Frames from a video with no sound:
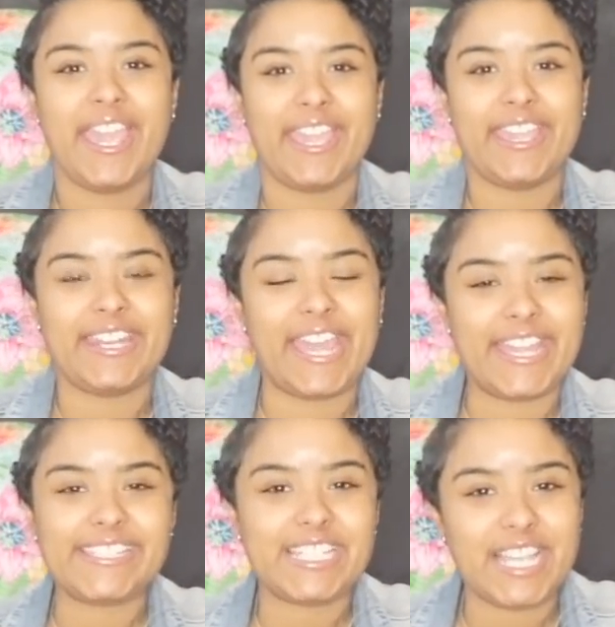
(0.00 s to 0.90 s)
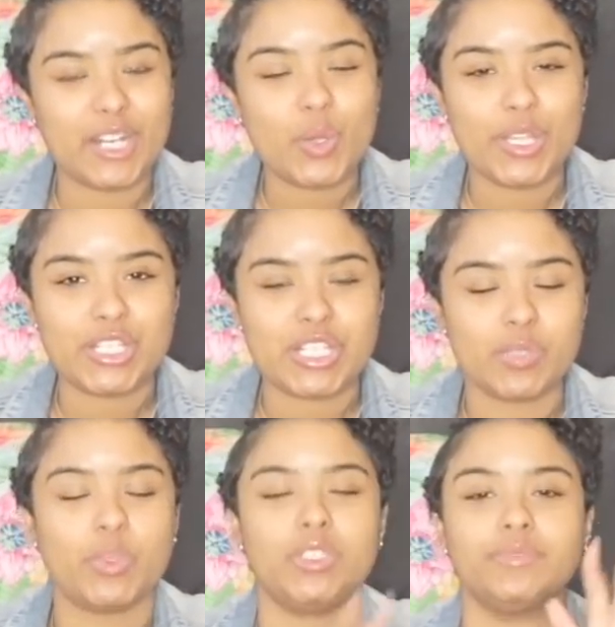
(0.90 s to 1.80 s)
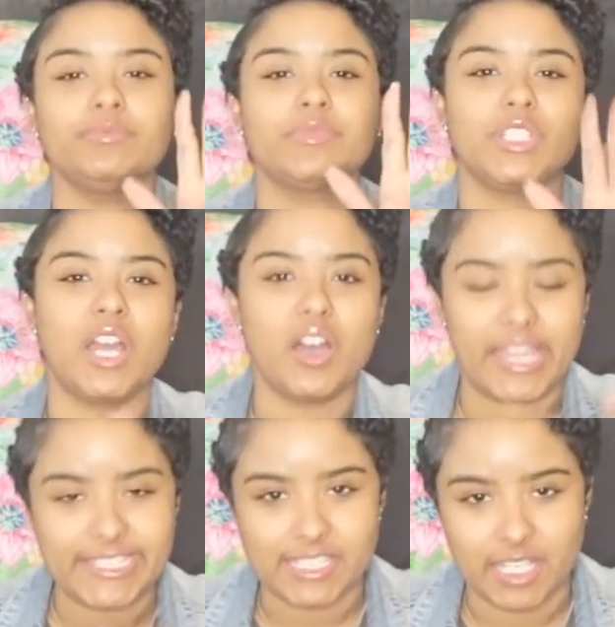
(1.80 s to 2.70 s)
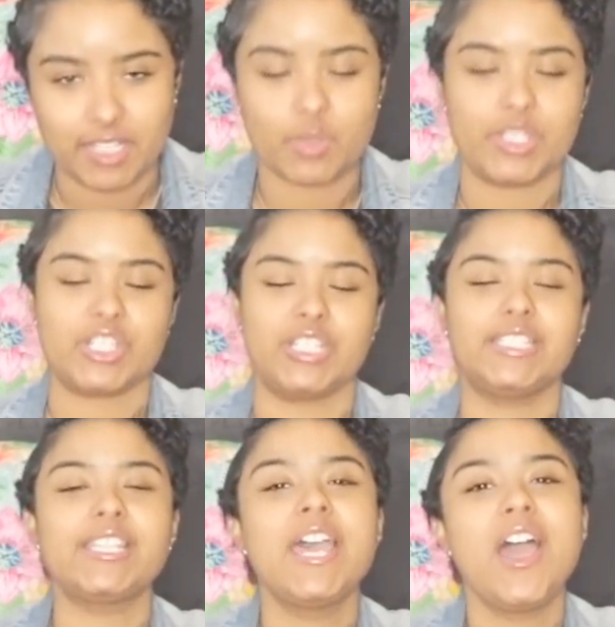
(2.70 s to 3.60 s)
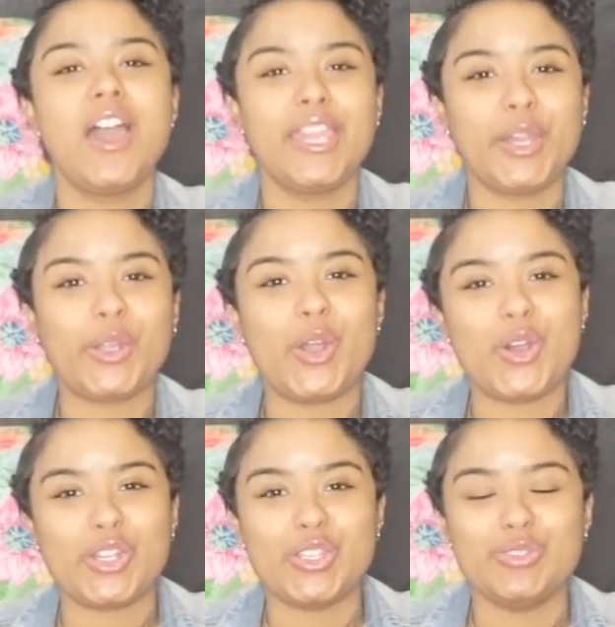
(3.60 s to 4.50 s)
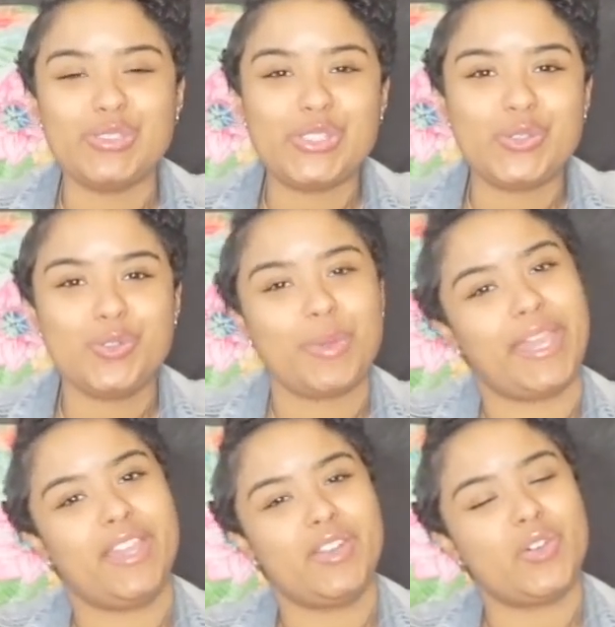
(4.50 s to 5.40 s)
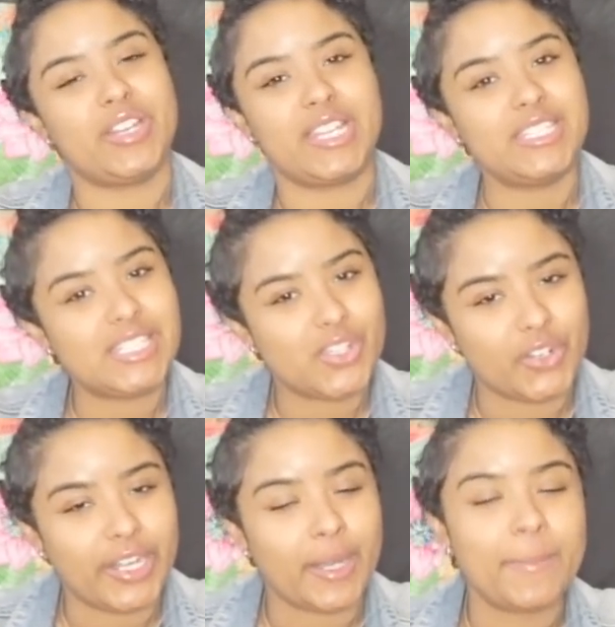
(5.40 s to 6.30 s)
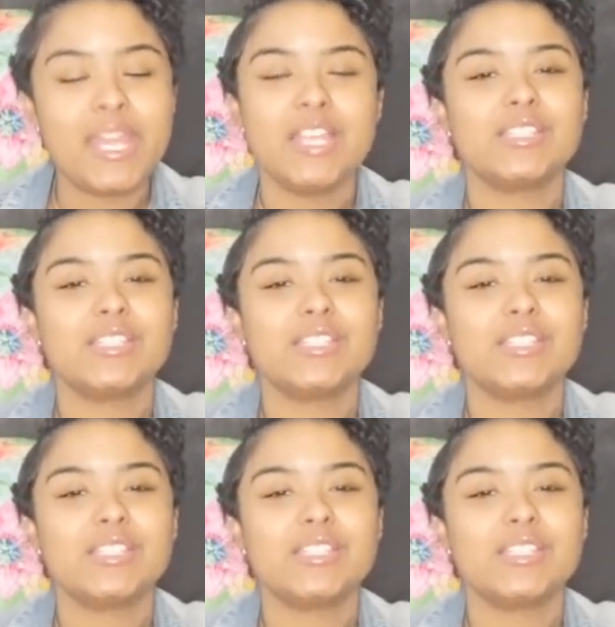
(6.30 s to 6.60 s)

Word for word: And I asked a lot of questions. Well, y'all asked a lot of questions here on YouTube and on Instagram.